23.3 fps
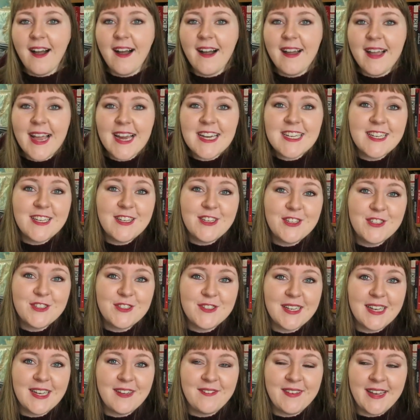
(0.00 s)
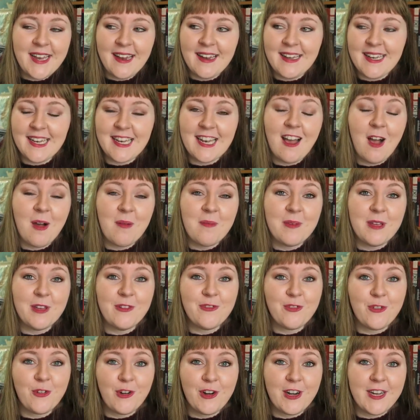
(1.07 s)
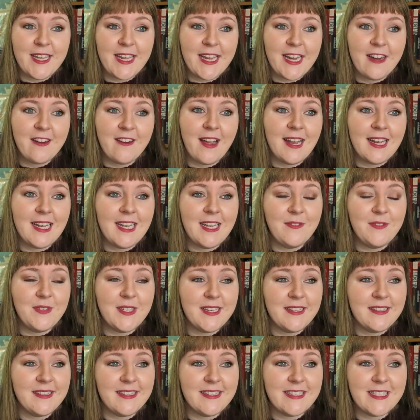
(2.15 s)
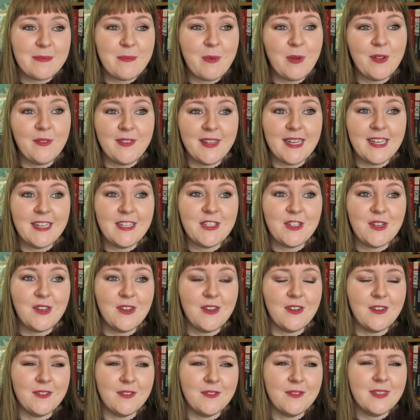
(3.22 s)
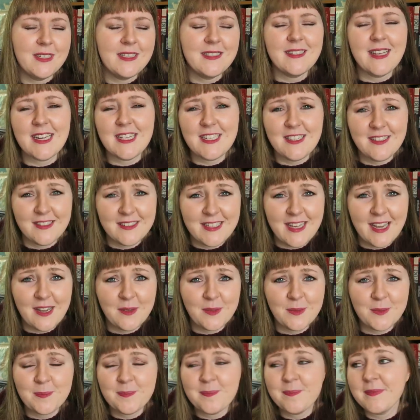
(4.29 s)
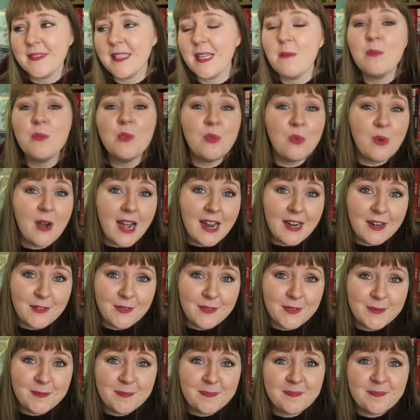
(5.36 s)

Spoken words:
I actually used to live near Lillehammer for a year. I lived in the small village of, it's actually a town, Moerv.